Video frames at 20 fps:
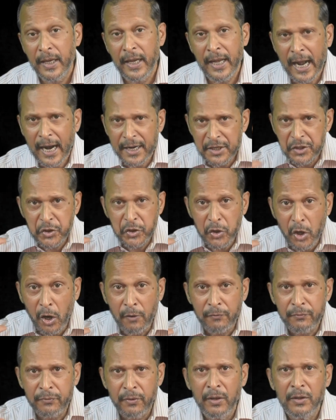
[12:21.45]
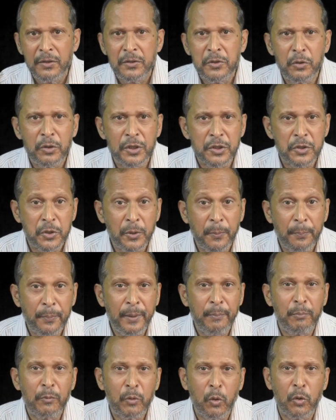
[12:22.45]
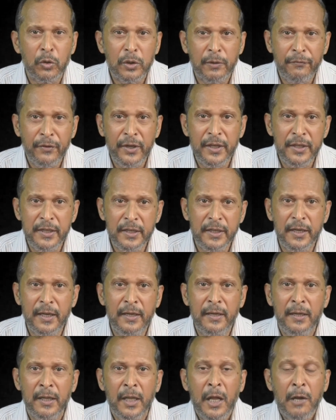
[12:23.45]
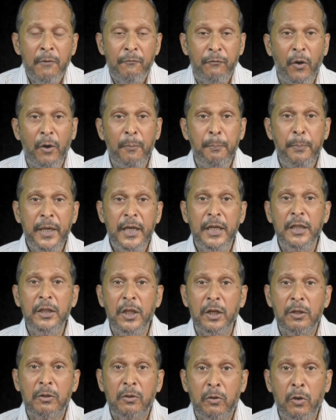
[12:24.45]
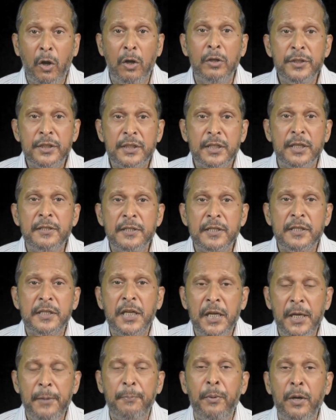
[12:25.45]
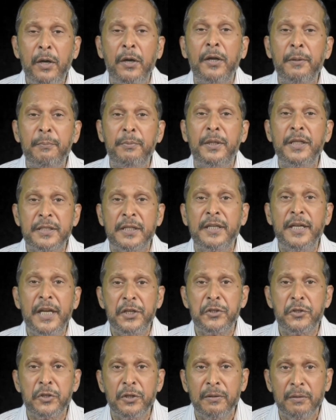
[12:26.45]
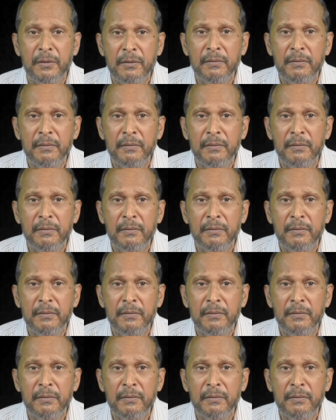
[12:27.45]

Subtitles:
Hats off to the Supreme Court of India for being the conscience keeper of this nation.